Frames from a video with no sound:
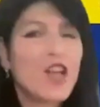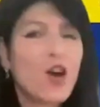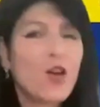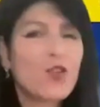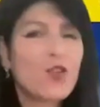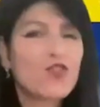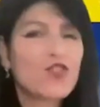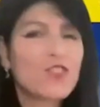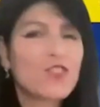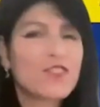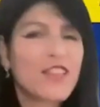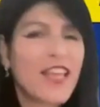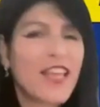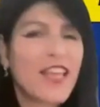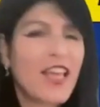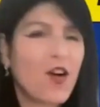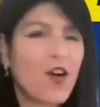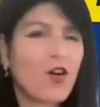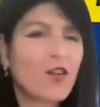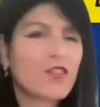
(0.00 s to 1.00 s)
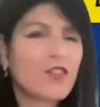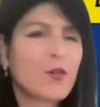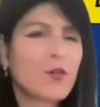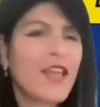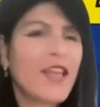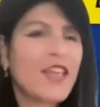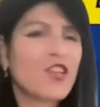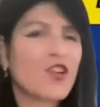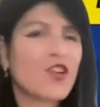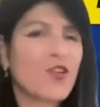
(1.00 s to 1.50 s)
no, you should say also,
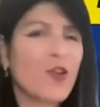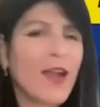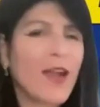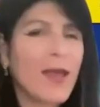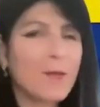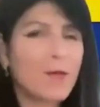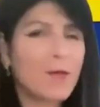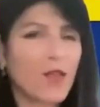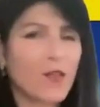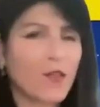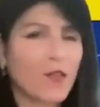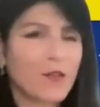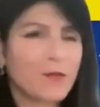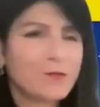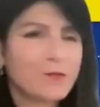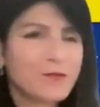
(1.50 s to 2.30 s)
and your grandmother.